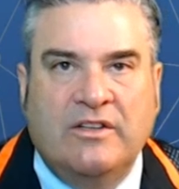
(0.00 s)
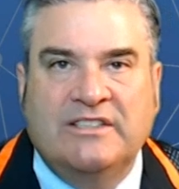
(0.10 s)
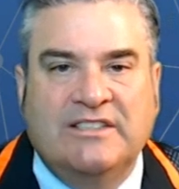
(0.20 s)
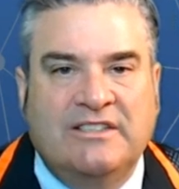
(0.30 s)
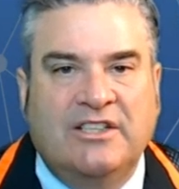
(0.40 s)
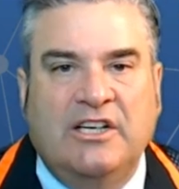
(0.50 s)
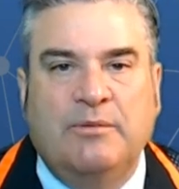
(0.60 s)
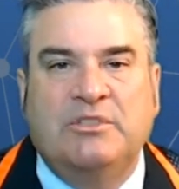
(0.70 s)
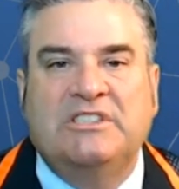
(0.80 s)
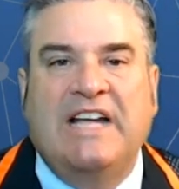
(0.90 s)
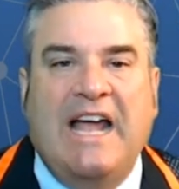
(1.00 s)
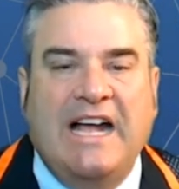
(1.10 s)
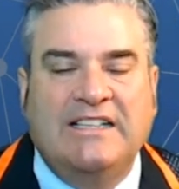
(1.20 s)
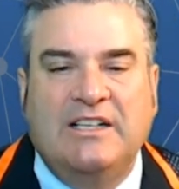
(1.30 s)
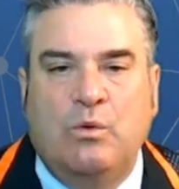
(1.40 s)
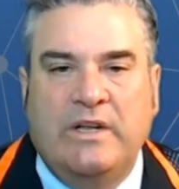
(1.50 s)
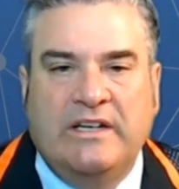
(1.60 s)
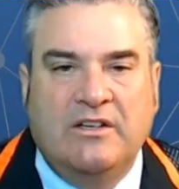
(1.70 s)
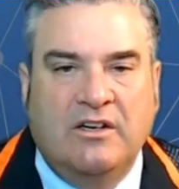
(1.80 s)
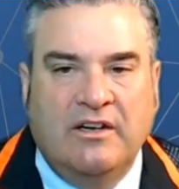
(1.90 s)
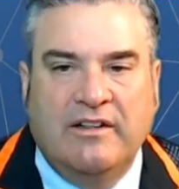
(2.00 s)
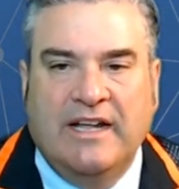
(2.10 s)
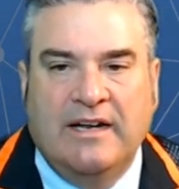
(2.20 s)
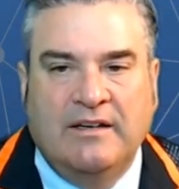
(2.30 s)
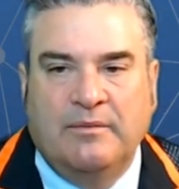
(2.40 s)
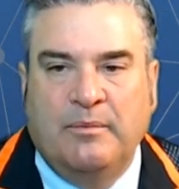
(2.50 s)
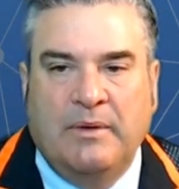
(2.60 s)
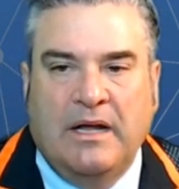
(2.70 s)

this Ethereum just acting weaker than